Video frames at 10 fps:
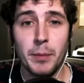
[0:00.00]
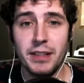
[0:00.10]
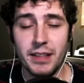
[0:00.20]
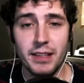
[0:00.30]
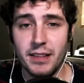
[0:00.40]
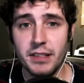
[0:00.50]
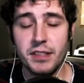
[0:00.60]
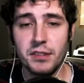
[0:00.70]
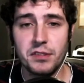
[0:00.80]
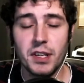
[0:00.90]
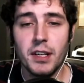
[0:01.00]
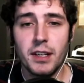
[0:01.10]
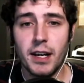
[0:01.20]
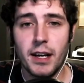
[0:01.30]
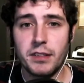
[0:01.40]
I mean, th- this is
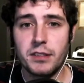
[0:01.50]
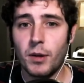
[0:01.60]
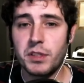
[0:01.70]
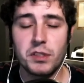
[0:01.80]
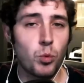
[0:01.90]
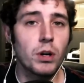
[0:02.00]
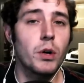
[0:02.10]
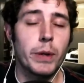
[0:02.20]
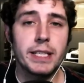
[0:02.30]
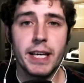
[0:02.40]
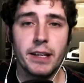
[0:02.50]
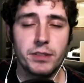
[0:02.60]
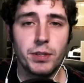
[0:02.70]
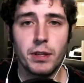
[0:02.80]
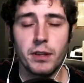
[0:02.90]
uh, as close as we're going to
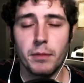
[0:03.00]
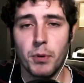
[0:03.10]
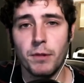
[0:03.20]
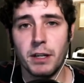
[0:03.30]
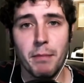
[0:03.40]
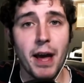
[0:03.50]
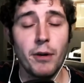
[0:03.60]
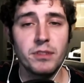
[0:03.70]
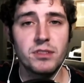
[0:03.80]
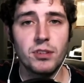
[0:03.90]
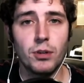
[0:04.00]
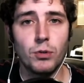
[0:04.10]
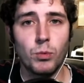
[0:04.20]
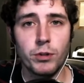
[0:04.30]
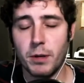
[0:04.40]
get to the, the perfect mount.
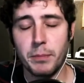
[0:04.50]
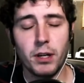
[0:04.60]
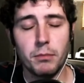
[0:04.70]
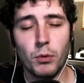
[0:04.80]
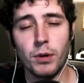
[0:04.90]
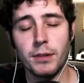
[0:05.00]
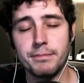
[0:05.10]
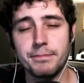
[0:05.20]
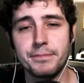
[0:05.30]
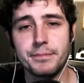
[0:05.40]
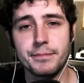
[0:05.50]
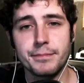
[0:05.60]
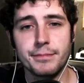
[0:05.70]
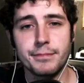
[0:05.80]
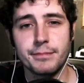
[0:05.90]
So we're jumping on board.
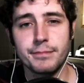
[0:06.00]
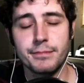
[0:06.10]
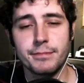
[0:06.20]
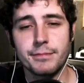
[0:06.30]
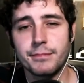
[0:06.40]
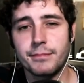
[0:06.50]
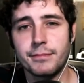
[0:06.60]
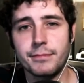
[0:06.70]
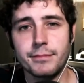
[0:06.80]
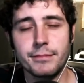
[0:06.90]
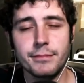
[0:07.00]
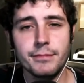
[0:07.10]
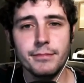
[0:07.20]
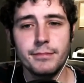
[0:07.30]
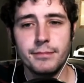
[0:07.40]
All right, so I'm gonna I'm
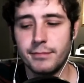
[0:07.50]
gonna switch